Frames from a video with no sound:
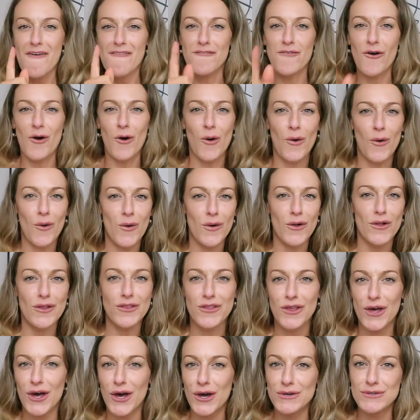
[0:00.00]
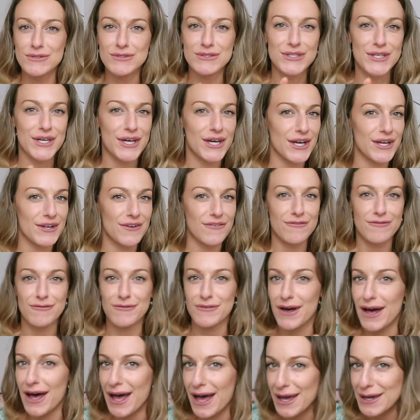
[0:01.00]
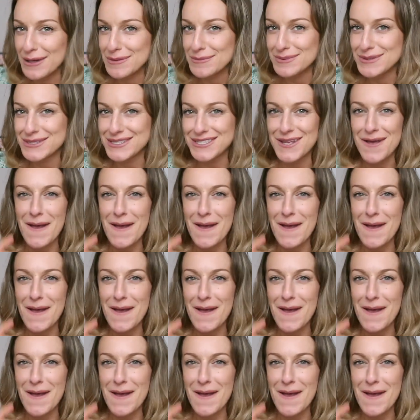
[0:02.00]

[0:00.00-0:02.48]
for all those good vibes.